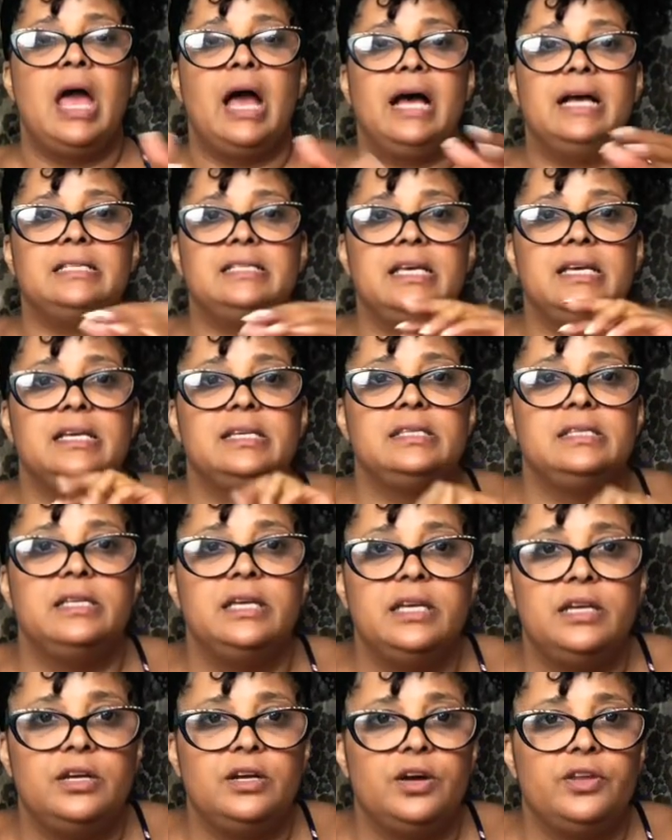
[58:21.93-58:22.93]
Isaiah's
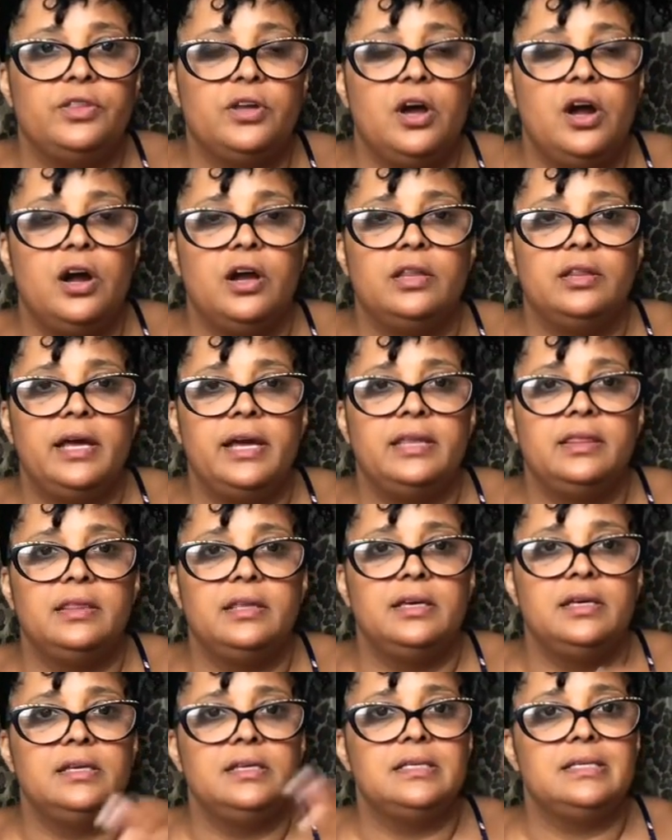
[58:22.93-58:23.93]
leaning on the cart like
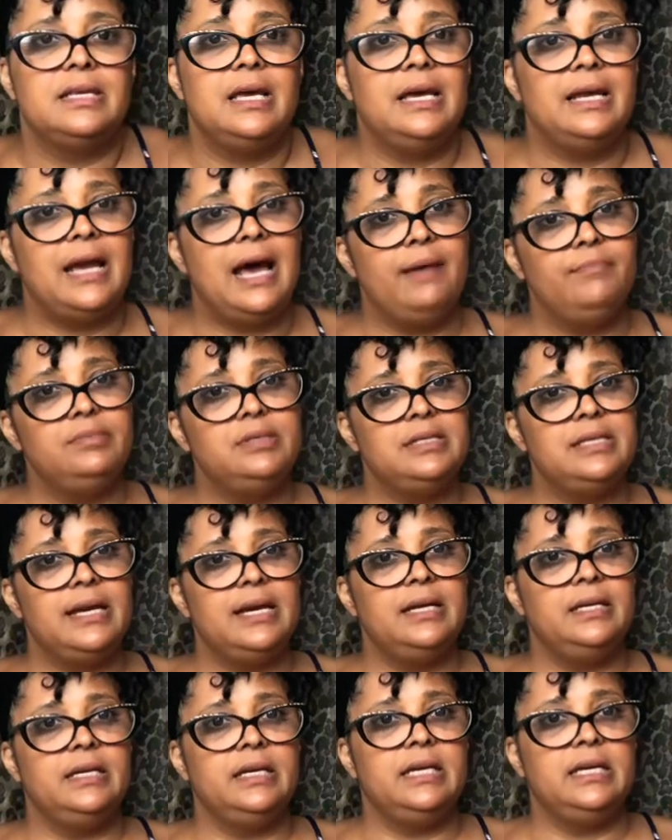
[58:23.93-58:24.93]
this. And I'm
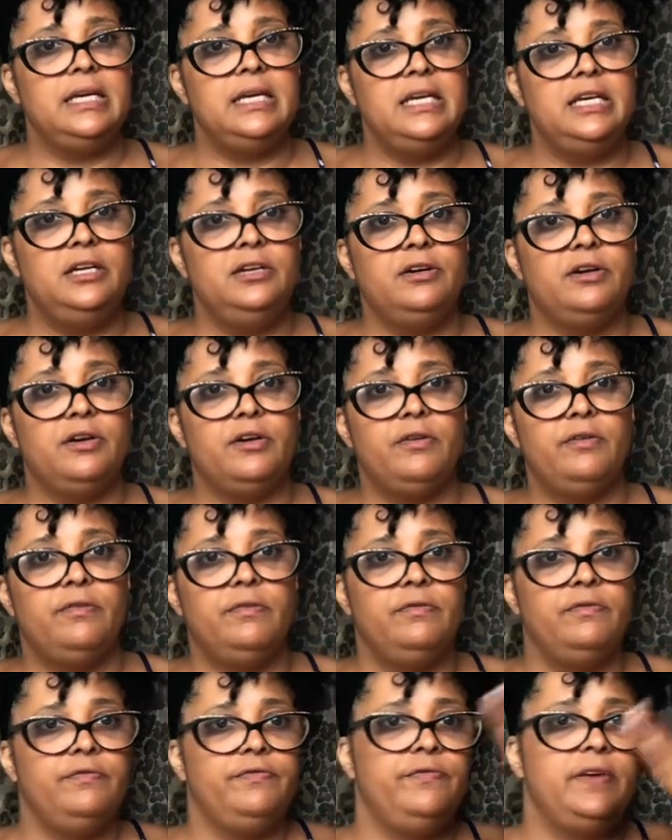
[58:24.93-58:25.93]
standing here
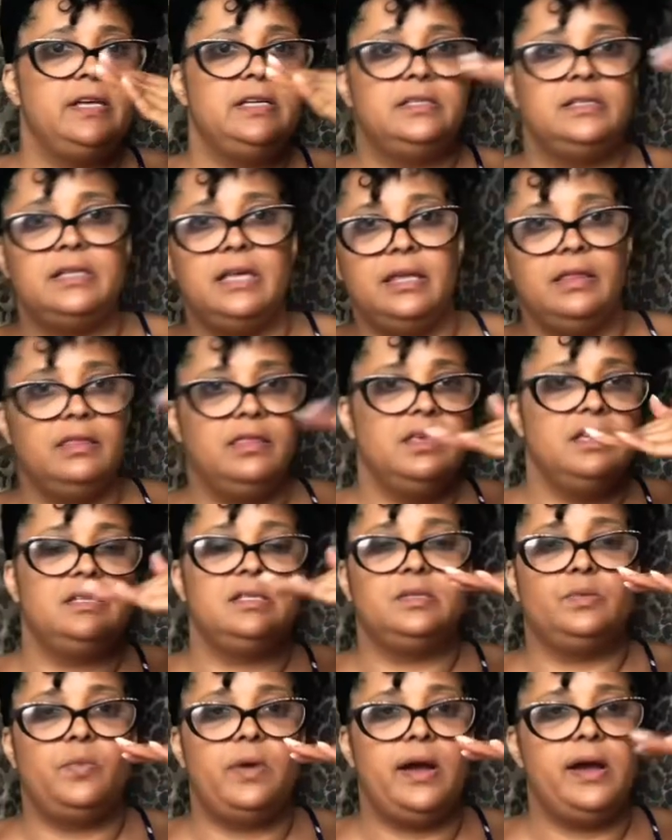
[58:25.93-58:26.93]
facing
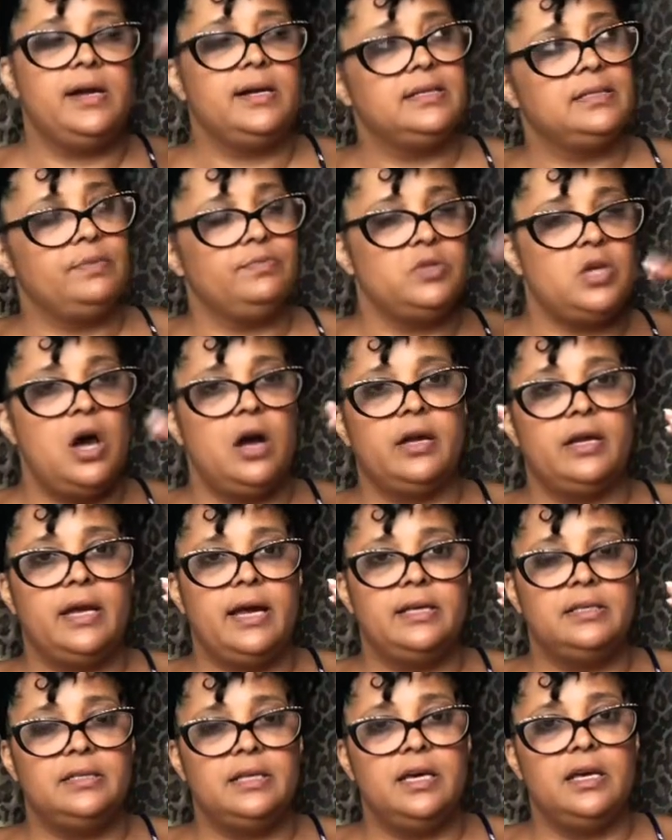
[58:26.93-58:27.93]
this way because I'm talking to
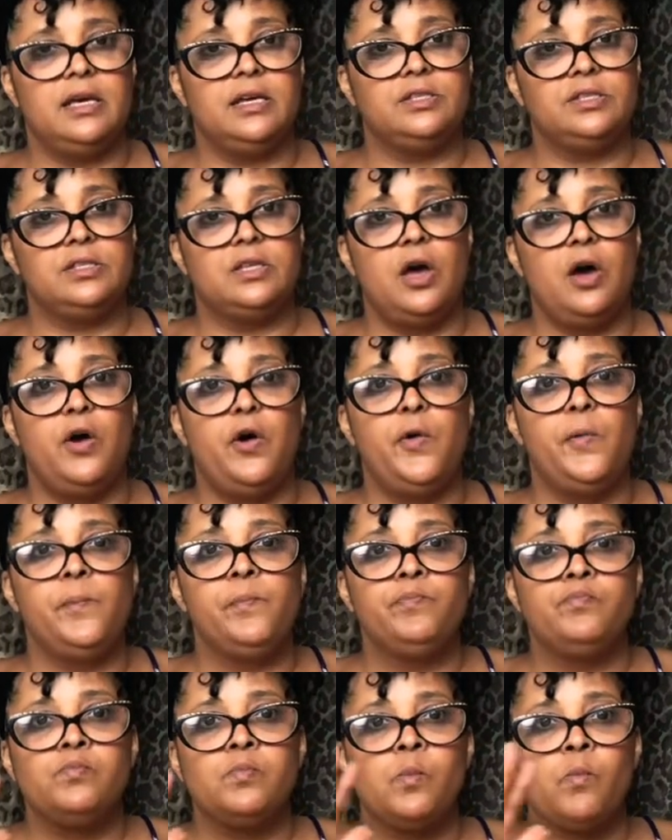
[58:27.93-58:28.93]
Isaiah. So
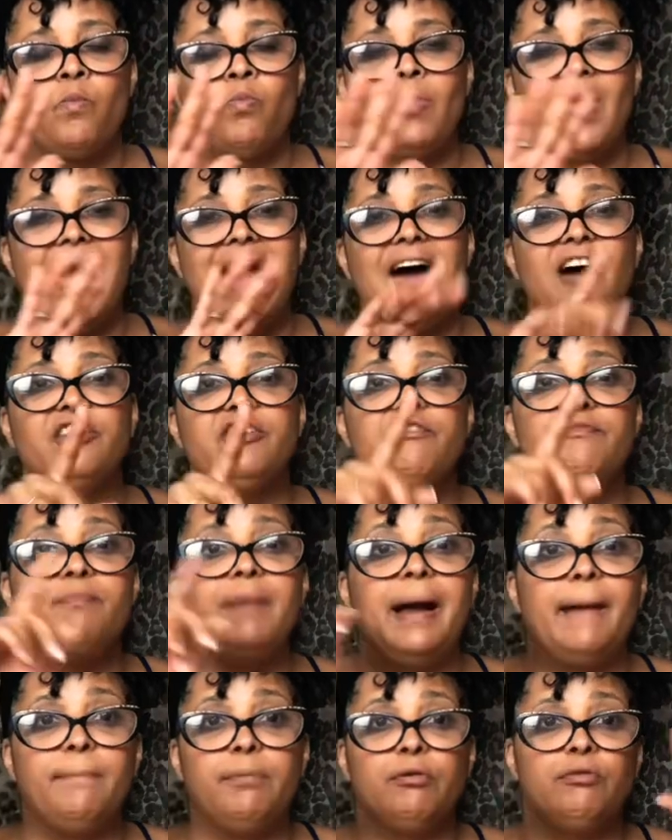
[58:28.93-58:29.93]
out of
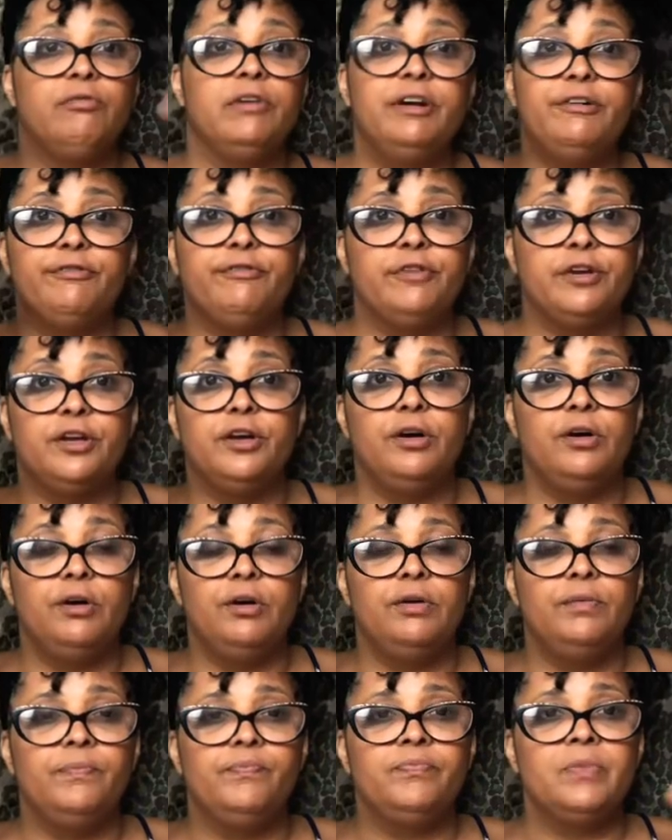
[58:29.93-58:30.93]
my
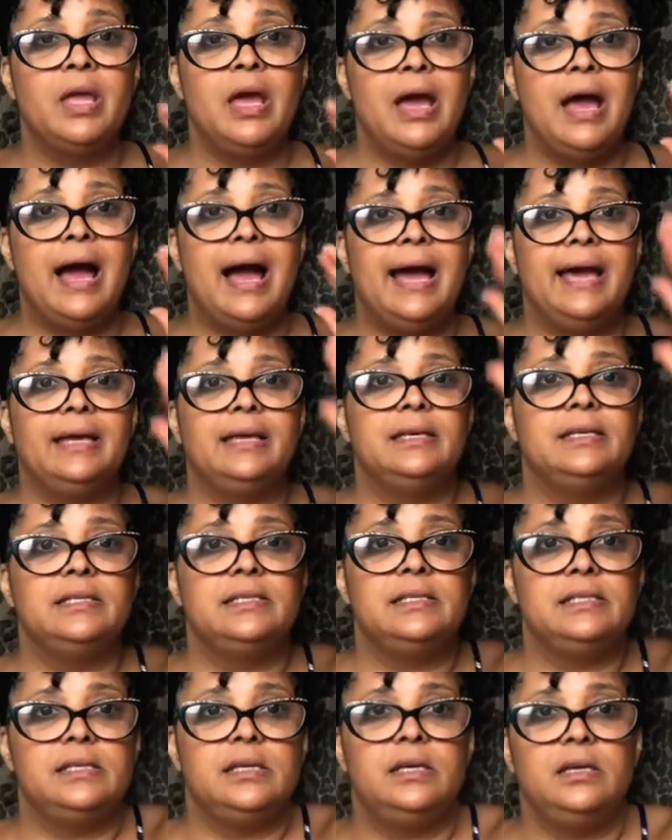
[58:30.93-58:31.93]
peripheral, I can
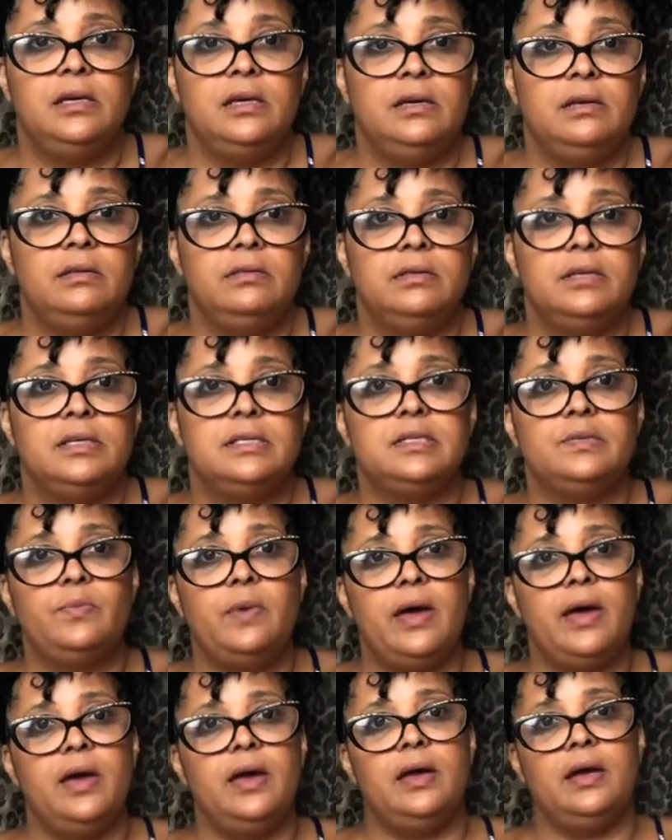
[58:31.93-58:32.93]
see this
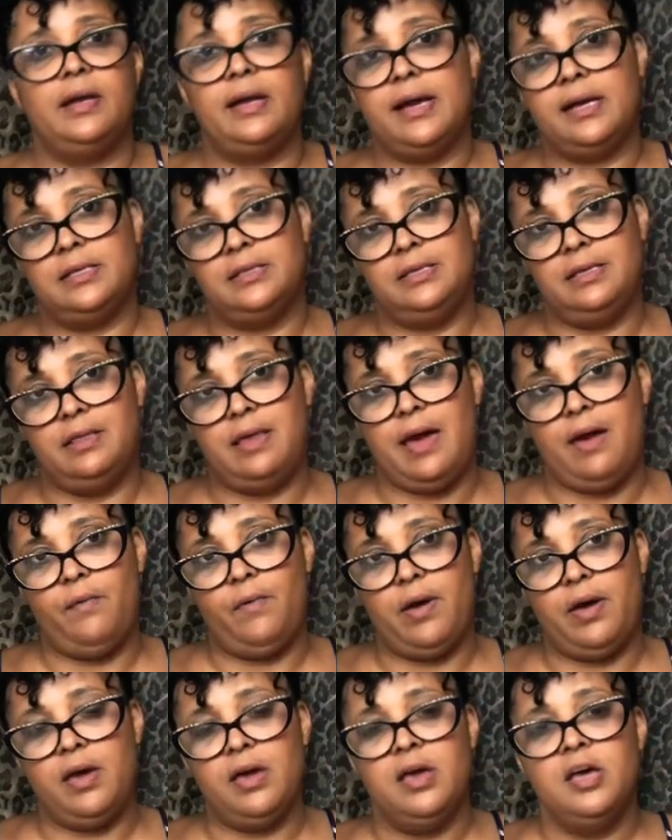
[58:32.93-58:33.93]
way and I can see that
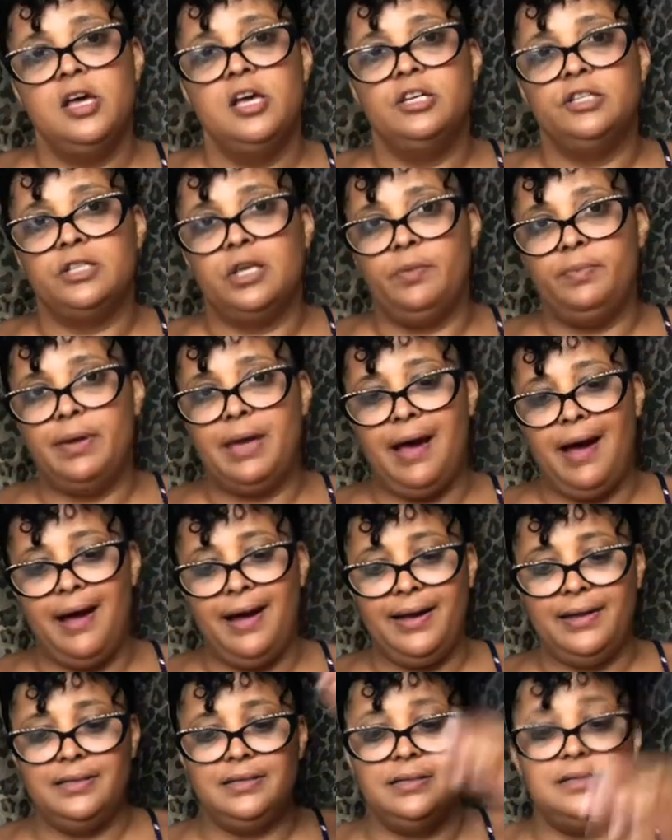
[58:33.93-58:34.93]
way. So
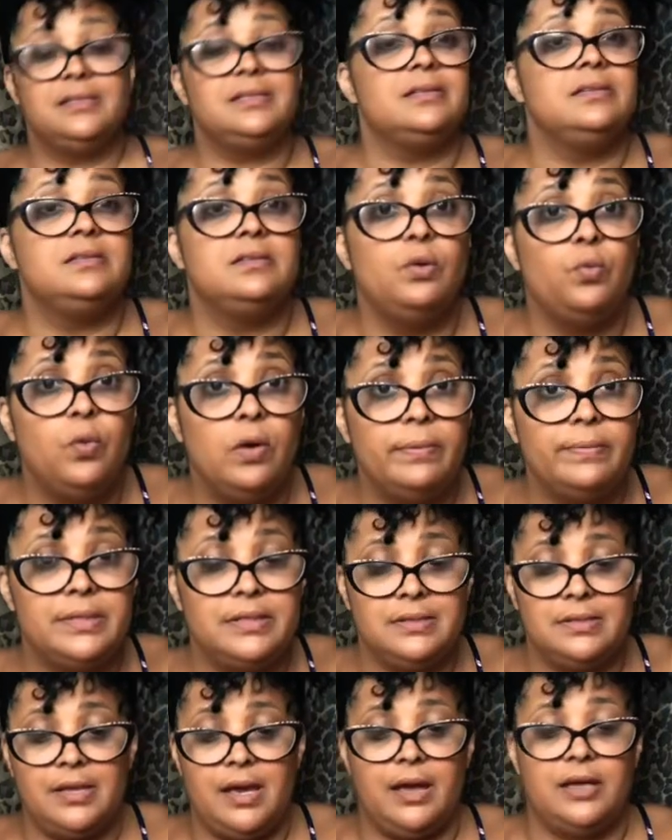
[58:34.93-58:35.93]
behind us is the
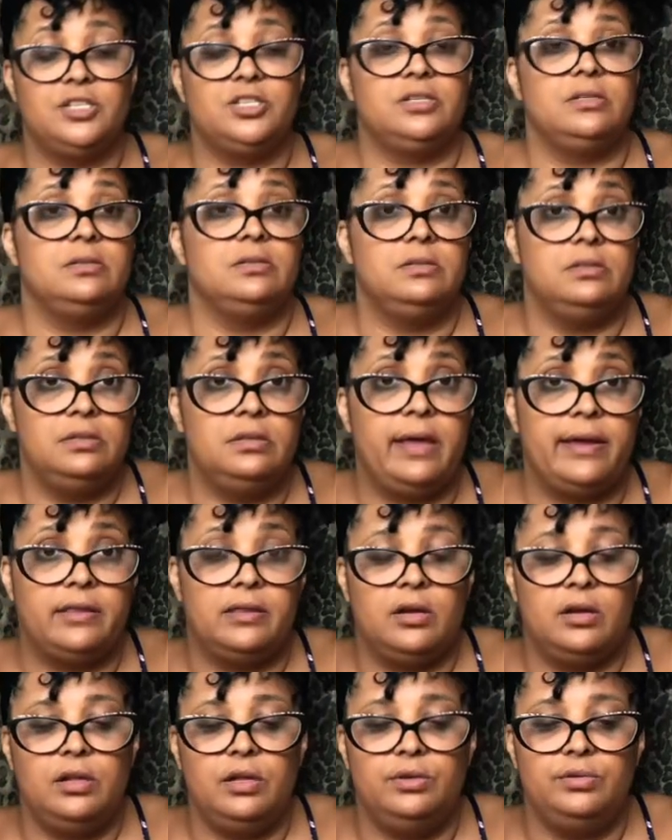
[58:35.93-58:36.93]
women's section, like
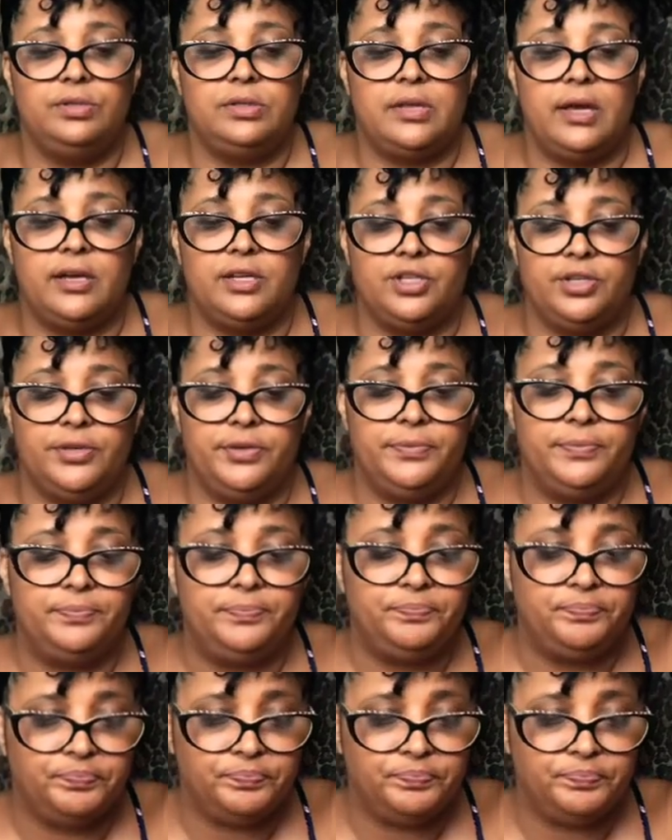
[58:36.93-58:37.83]
the clothes section.